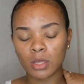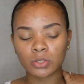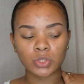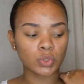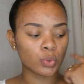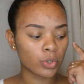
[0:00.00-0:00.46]

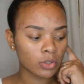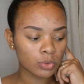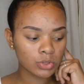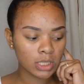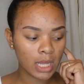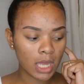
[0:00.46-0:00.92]

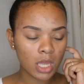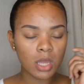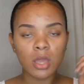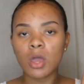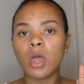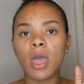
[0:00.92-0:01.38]
tutorial
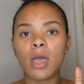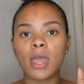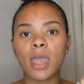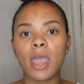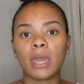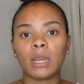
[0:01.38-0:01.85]
today.
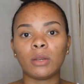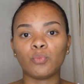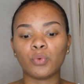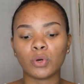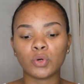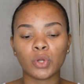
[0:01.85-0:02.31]

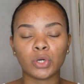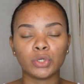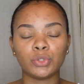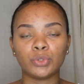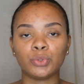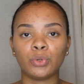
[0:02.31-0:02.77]
And we're
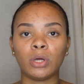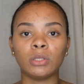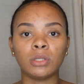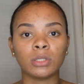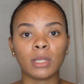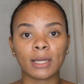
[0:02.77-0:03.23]
going to do a
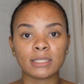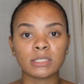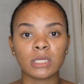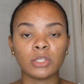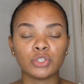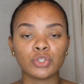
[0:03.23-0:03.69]
look, like I
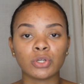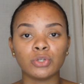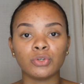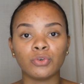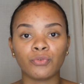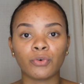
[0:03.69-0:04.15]
said, that you can
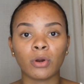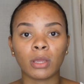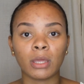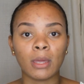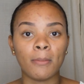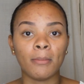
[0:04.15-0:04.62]
do for
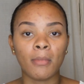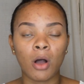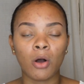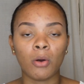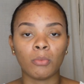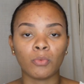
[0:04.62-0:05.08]
getting,
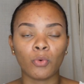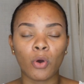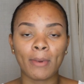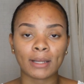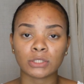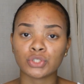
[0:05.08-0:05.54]
um,
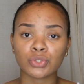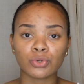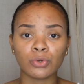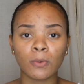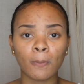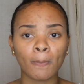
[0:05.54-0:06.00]
going back to
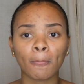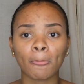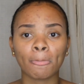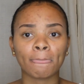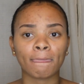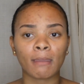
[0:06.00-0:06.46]
school.
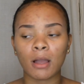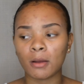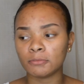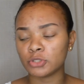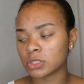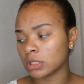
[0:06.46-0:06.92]

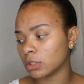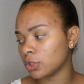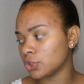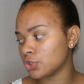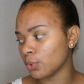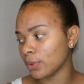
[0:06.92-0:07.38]
Um, just a look
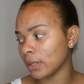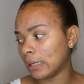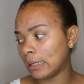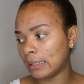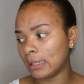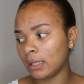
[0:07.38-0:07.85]
that you can wear
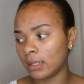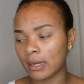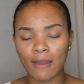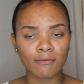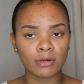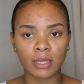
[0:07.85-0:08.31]
any and
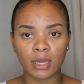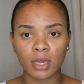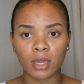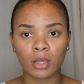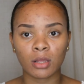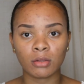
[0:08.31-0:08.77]
every
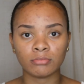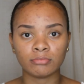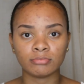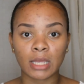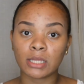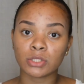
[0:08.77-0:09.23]
day
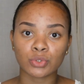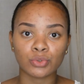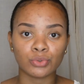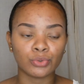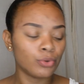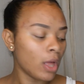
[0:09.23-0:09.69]
at
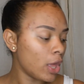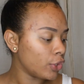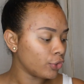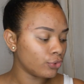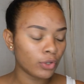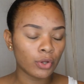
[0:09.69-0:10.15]
school.
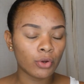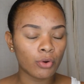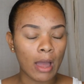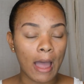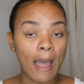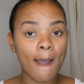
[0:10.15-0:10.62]
You
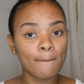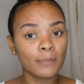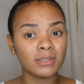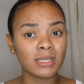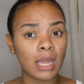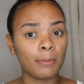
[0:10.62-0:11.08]
know, I'm
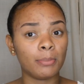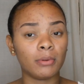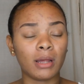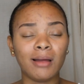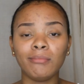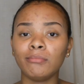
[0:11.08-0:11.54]
the type,
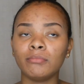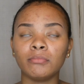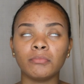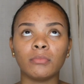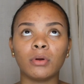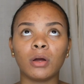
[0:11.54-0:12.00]

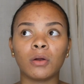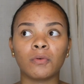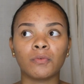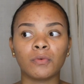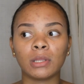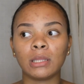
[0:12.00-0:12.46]
I'm
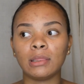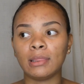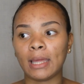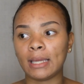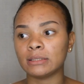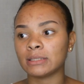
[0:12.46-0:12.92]
a really
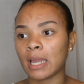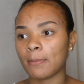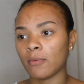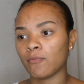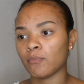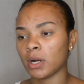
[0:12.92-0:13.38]
late
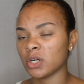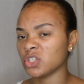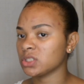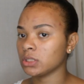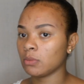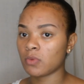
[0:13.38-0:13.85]
type of
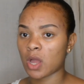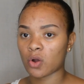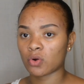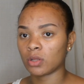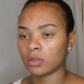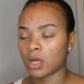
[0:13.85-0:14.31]
person, I'm
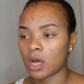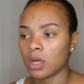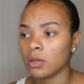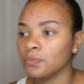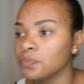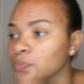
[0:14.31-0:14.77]
not gonna
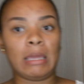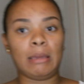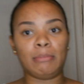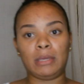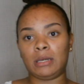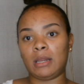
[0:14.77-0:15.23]
lie.
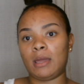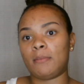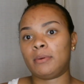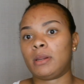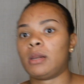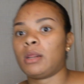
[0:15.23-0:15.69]
keep getting
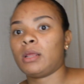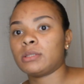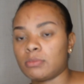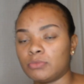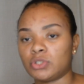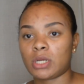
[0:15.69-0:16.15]
but I need
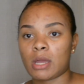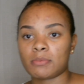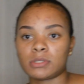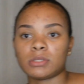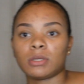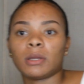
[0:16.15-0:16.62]
some
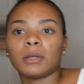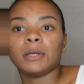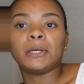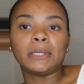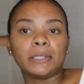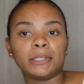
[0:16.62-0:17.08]
chapstick.
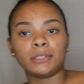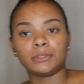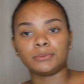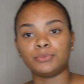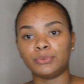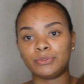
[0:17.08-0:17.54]

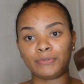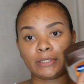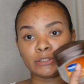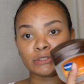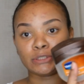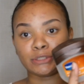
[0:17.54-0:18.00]
Um, with
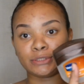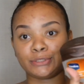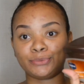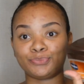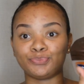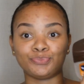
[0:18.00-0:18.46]

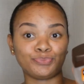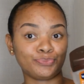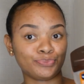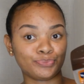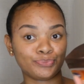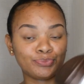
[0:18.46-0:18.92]
Vaseline.
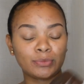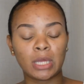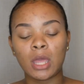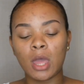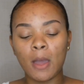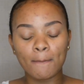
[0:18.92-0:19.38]
Hmm.
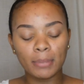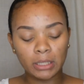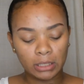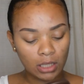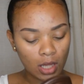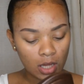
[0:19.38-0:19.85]

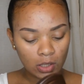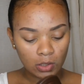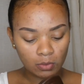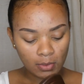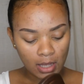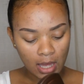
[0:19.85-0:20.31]
But
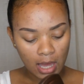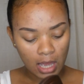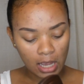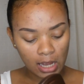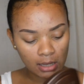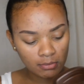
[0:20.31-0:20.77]
um
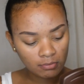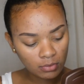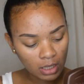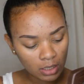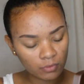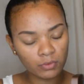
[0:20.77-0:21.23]

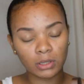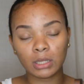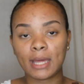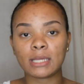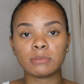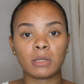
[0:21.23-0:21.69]
I'm like a really
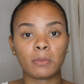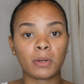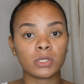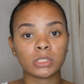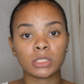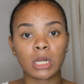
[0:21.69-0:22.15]
last minute
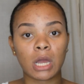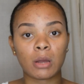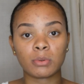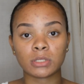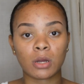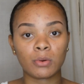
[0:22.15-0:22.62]
person.
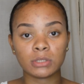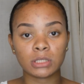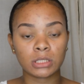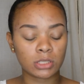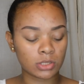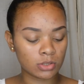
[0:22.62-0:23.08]
I was always
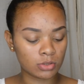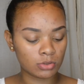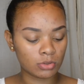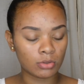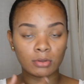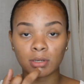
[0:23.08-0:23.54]
late to
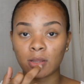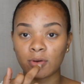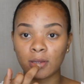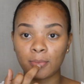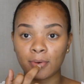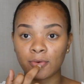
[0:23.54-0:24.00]
school,
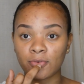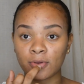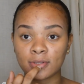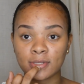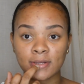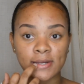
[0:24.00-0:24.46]
never had
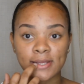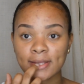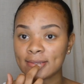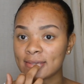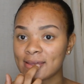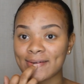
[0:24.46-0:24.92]
perfect
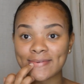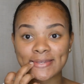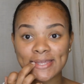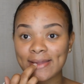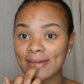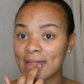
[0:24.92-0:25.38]
attendance. I
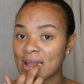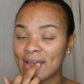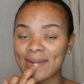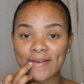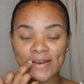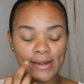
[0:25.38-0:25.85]
was late
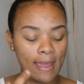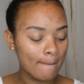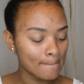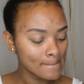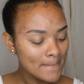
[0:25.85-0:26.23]
like every day.